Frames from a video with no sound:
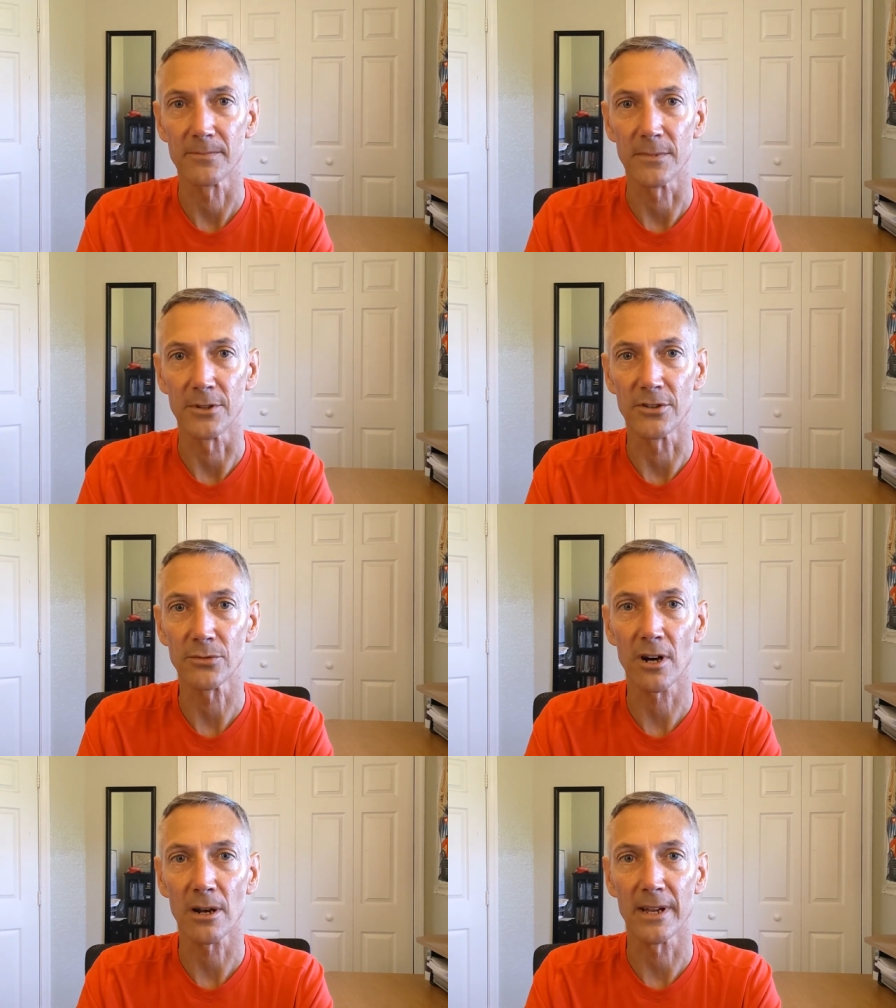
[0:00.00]
You just
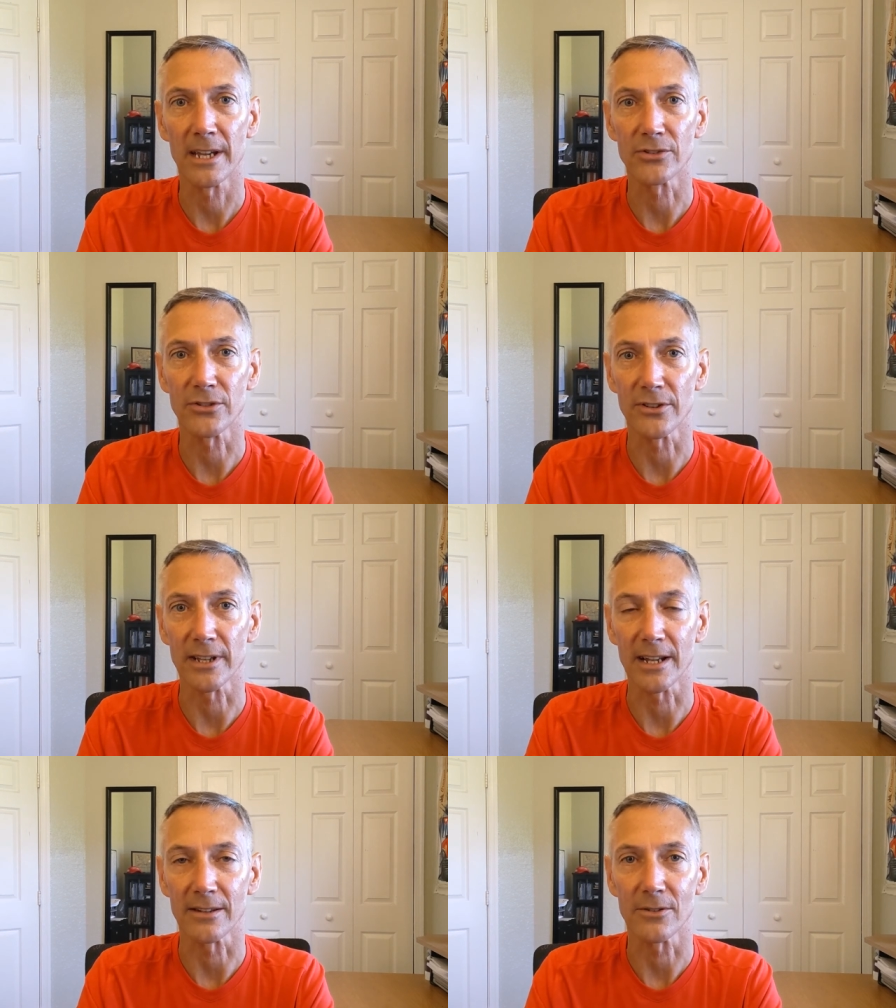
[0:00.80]
want to make sure
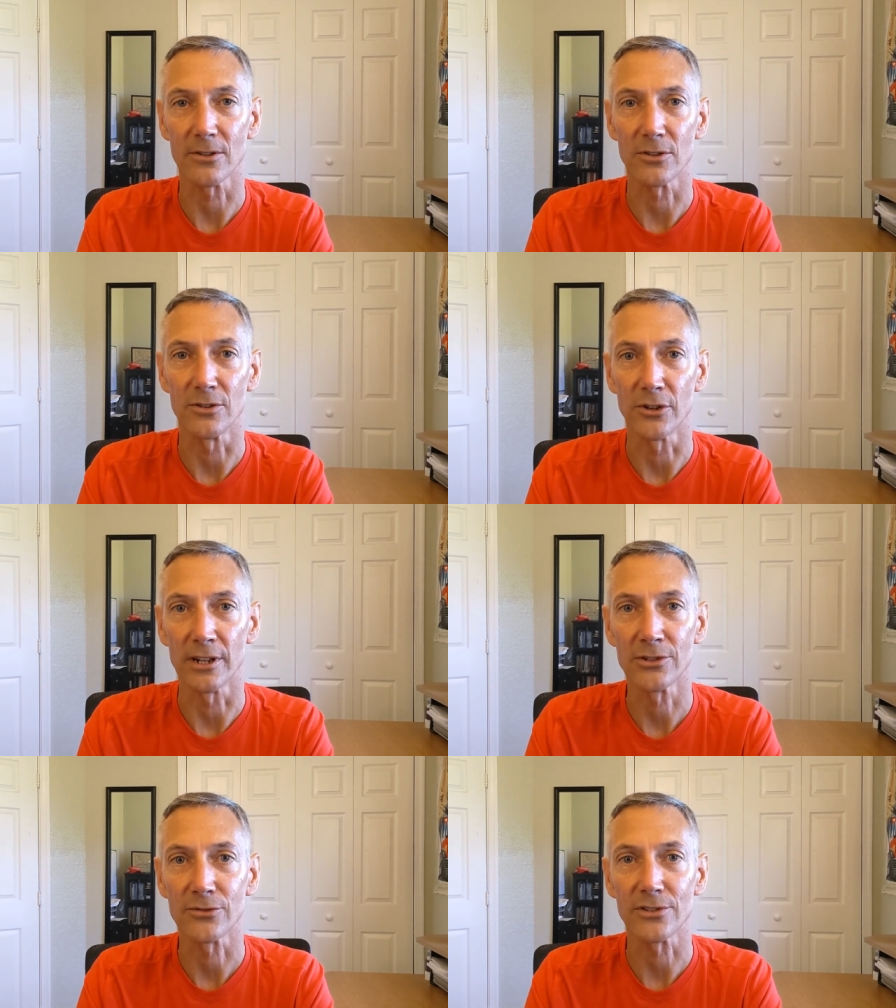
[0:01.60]
that your
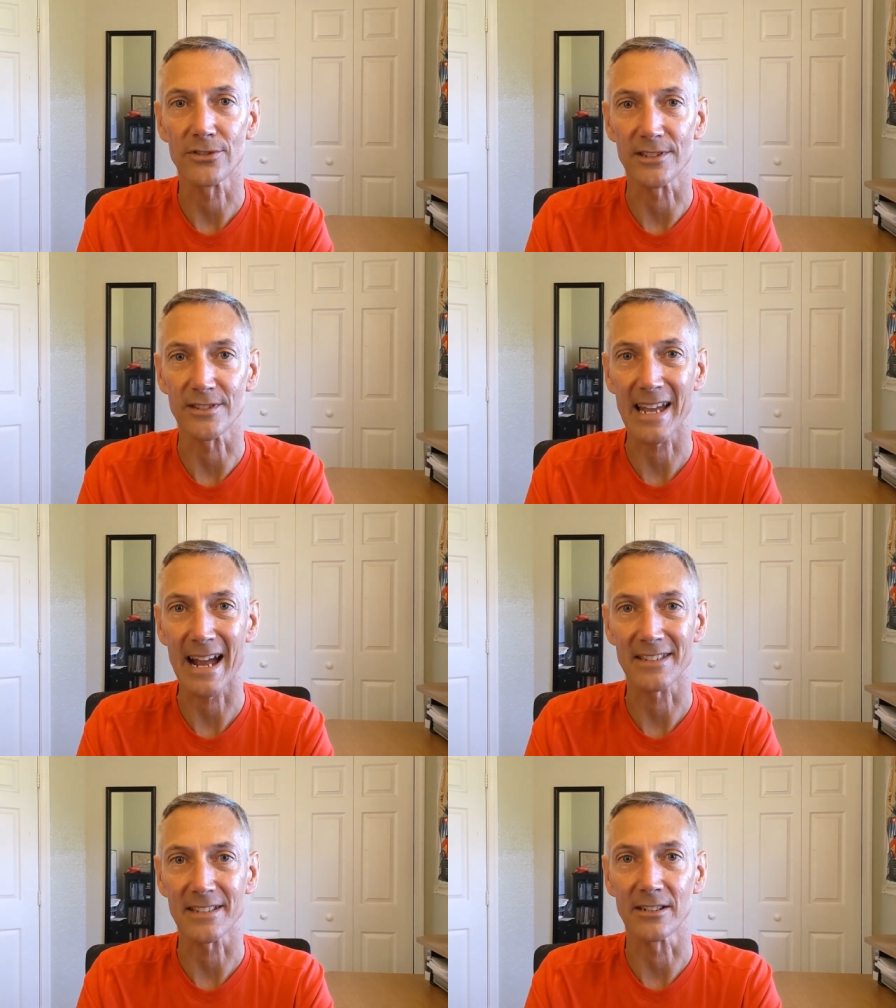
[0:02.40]
interest is
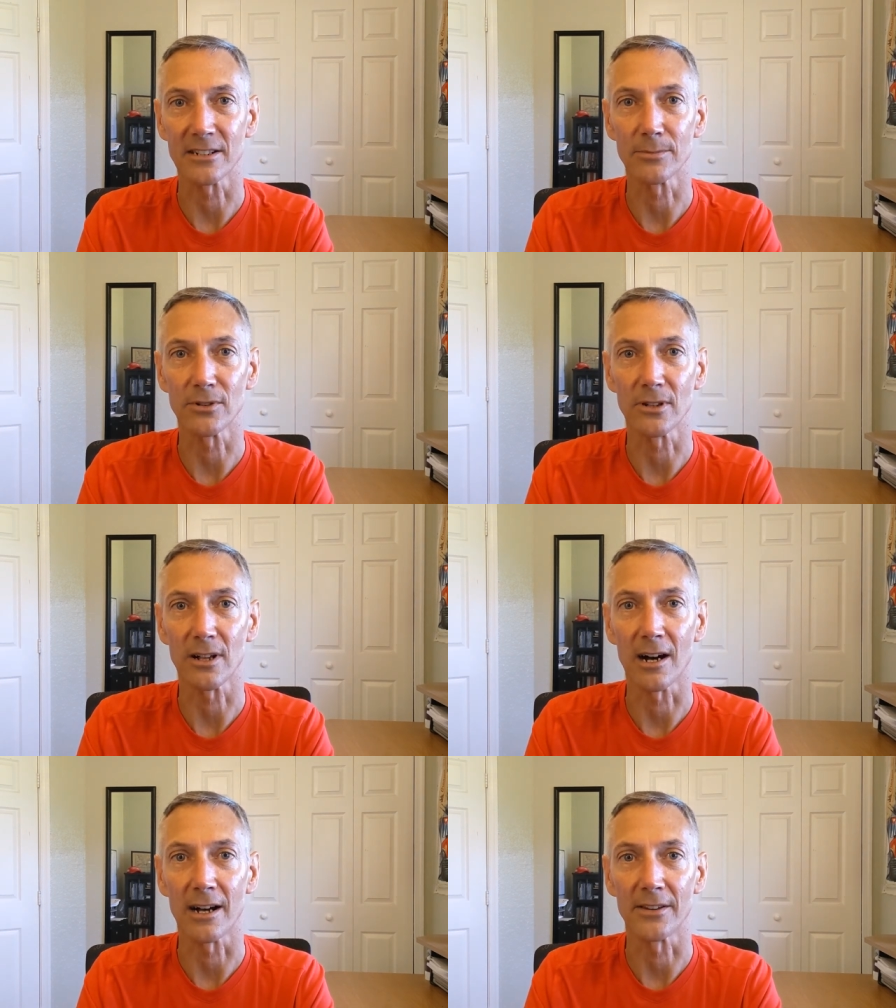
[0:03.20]
tax deductible
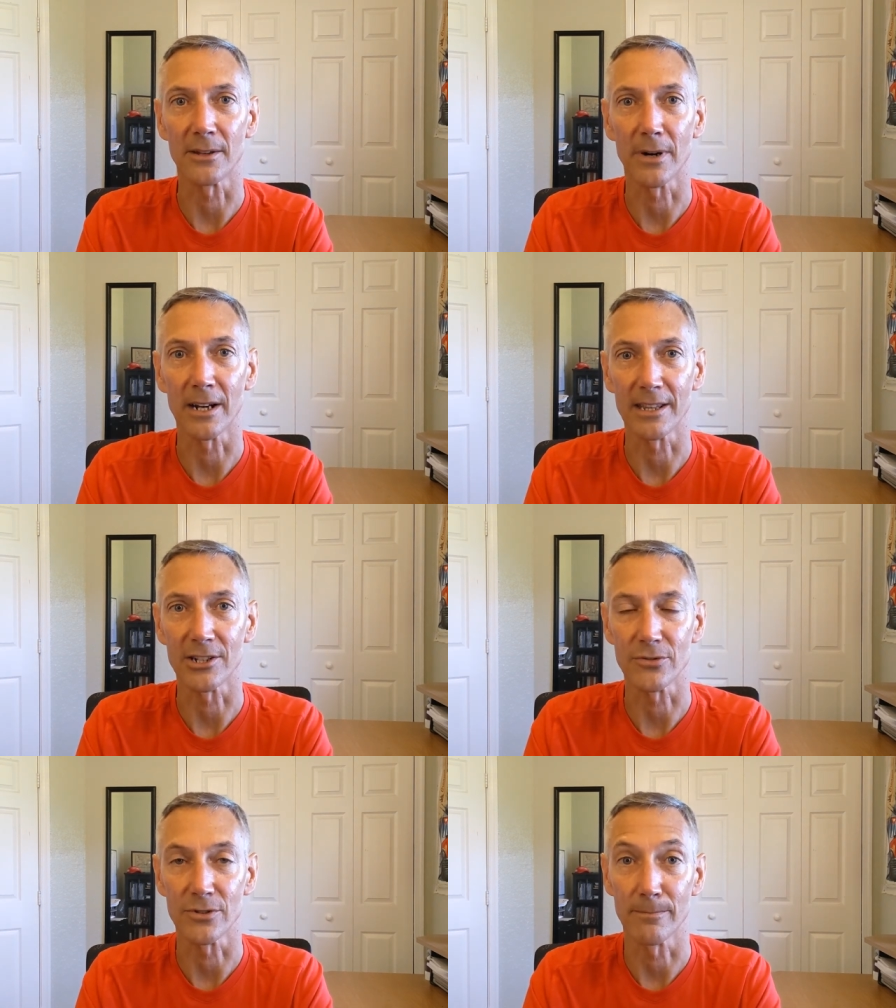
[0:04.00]
on the money
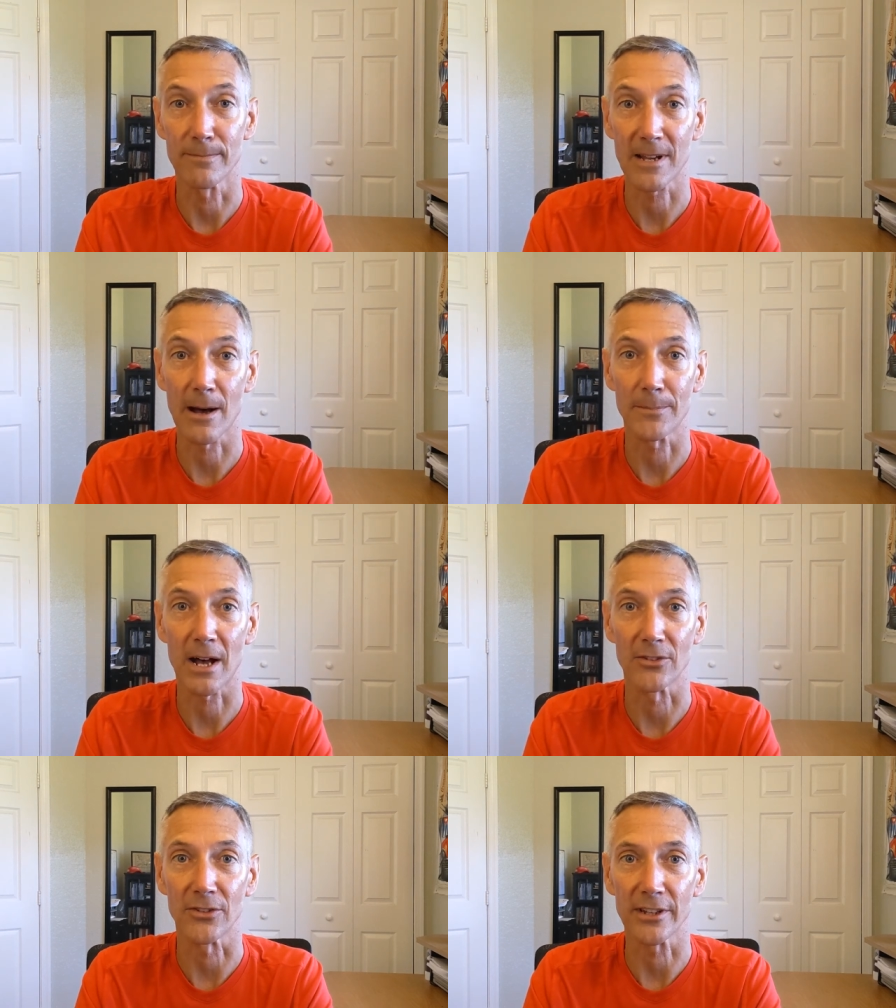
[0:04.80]
the
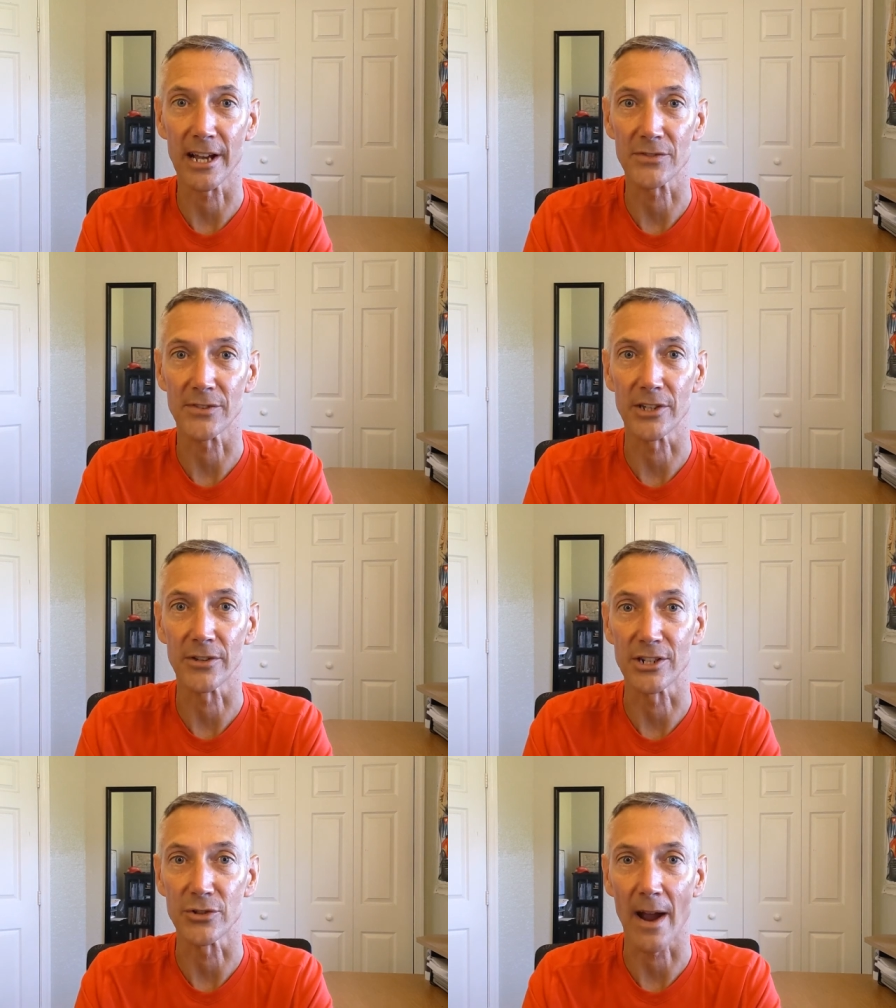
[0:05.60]
policy's cash value
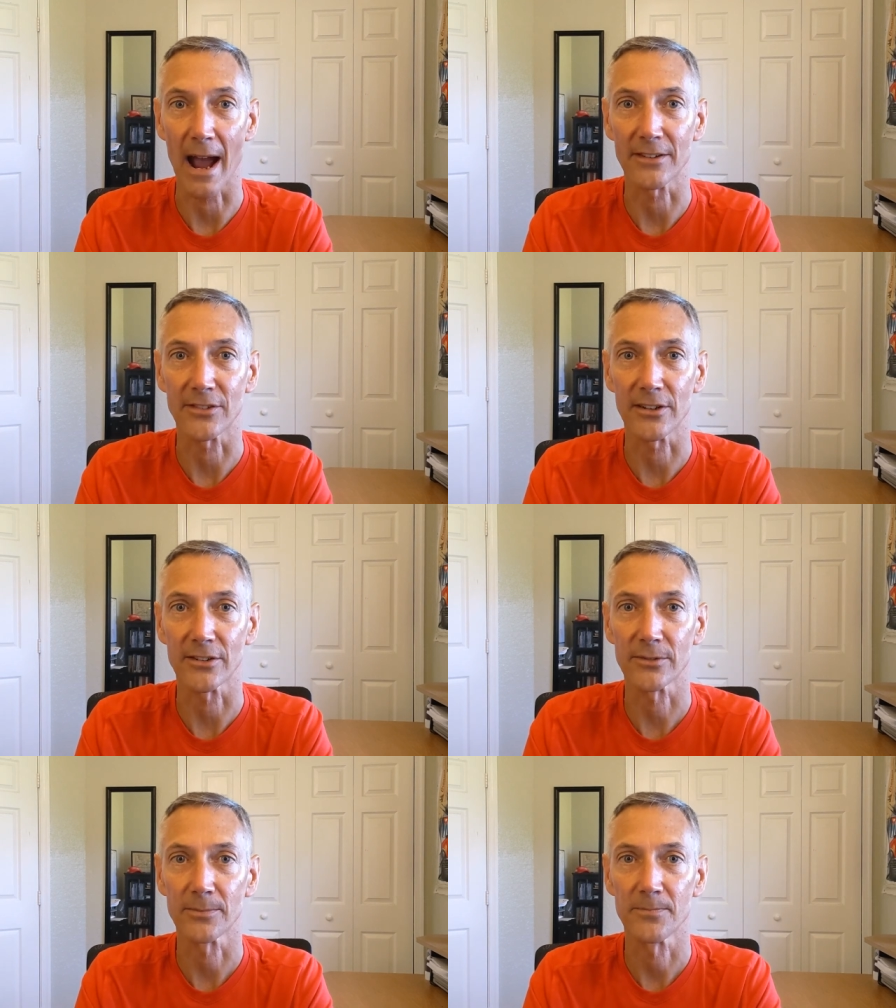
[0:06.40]
that you access.